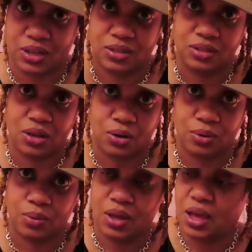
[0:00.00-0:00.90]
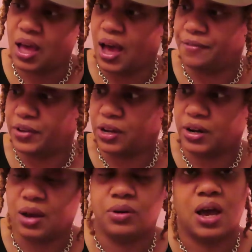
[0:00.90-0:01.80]
And so I figured
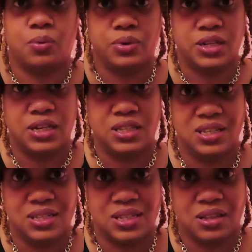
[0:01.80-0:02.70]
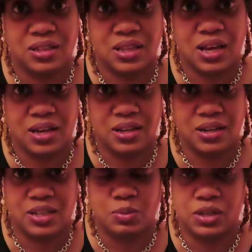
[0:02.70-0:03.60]
out I would need these down the
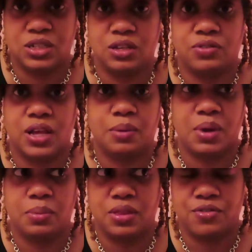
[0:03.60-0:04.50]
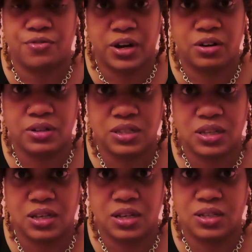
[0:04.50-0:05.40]
line, especially for like maybe the
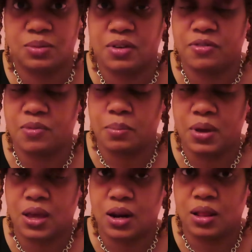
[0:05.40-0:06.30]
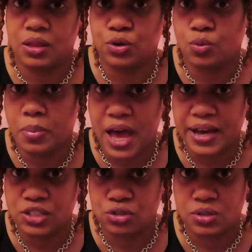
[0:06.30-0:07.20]
fragrances and if I'm making a little
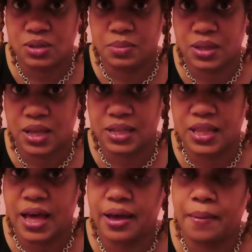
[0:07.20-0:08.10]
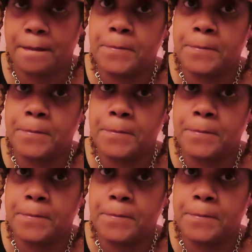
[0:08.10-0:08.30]
batch or something like that.